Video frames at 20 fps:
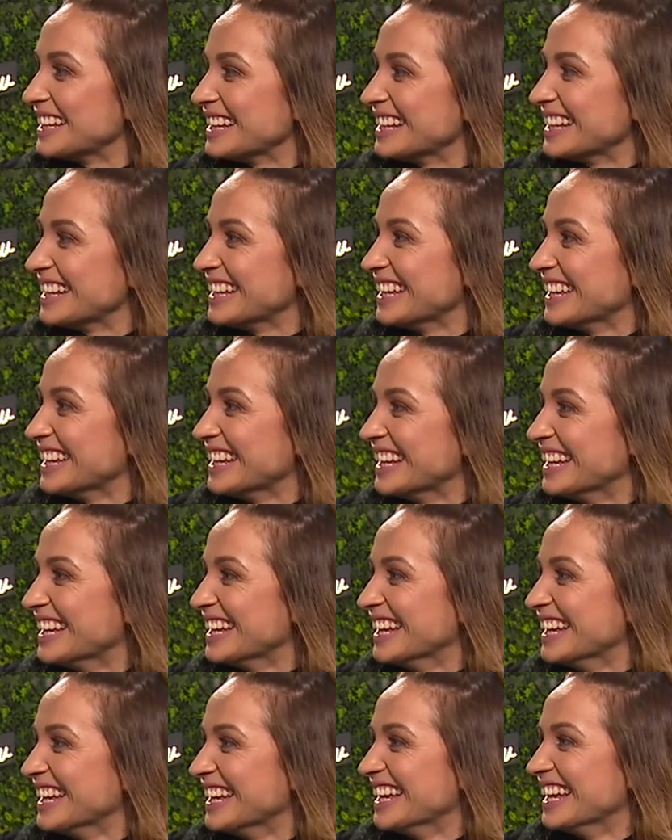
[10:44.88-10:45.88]

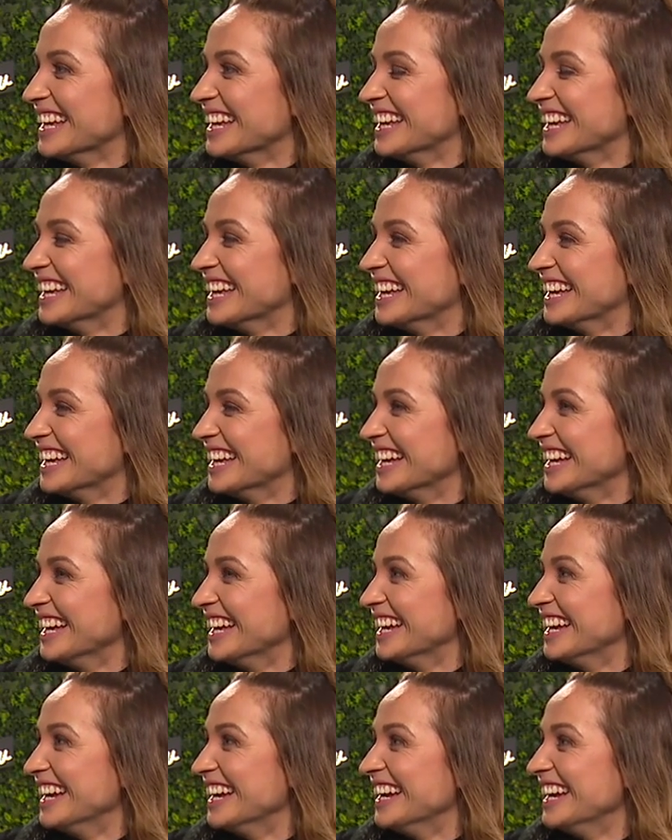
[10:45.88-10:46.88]

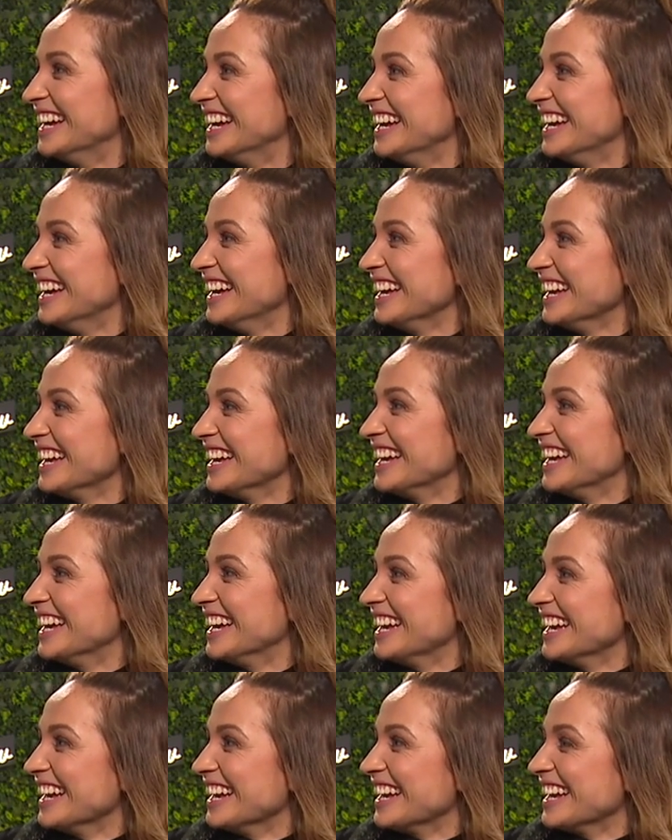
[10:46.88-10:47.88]

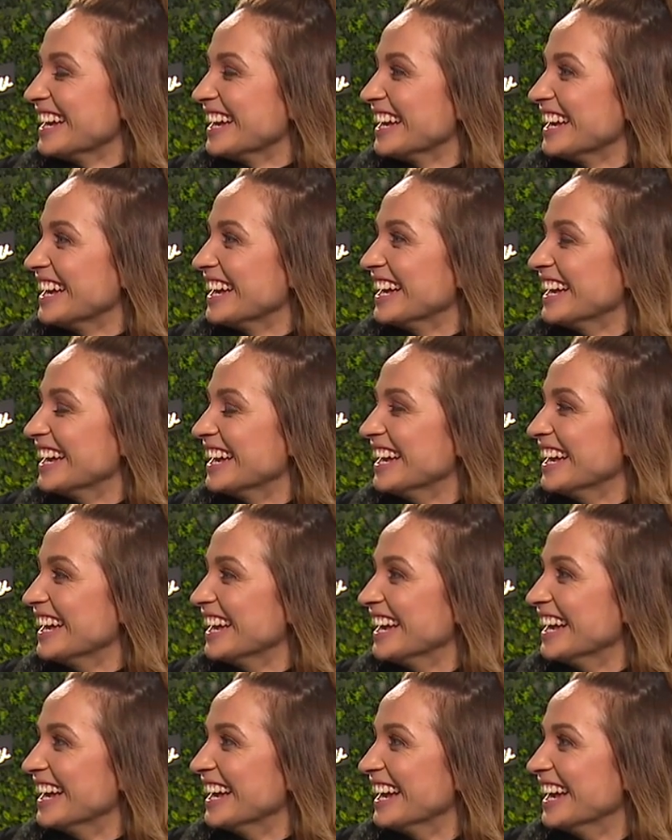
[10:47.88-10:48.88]

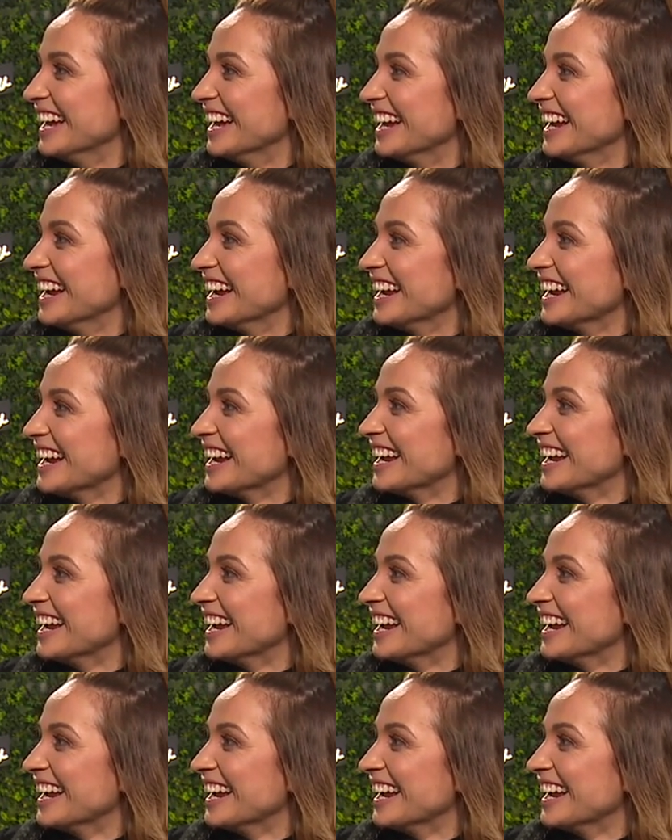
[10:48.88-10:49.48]
The person shown says nothing.